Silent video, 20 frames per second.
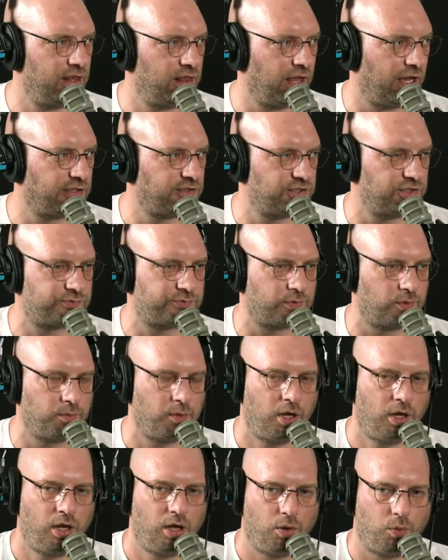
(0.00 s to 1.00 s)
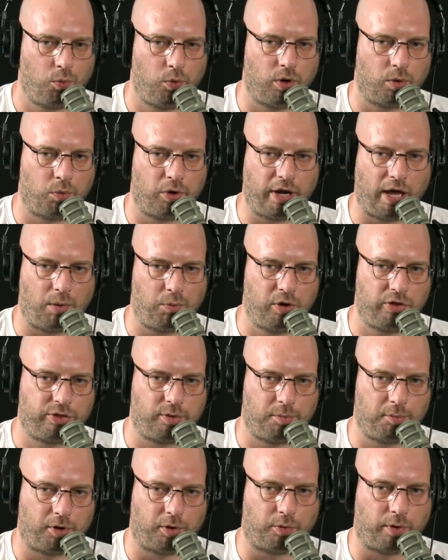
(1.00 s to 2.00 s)
Like just from we're, we're not with
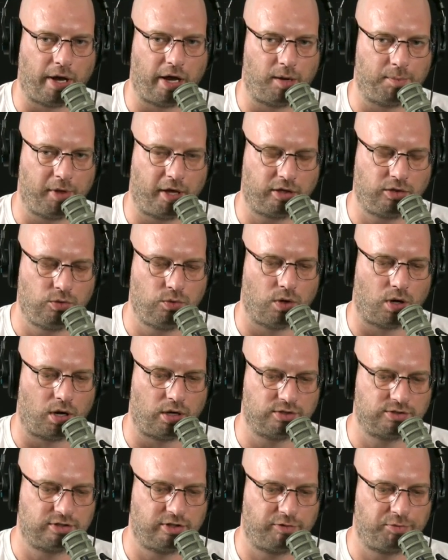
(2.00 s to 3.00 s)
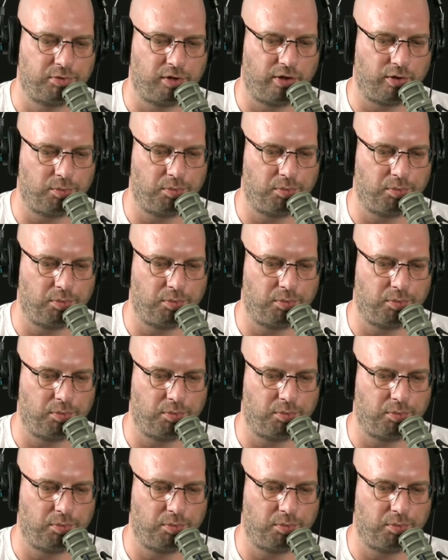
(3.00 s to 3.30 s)
him and around him like you are and stuff, brother.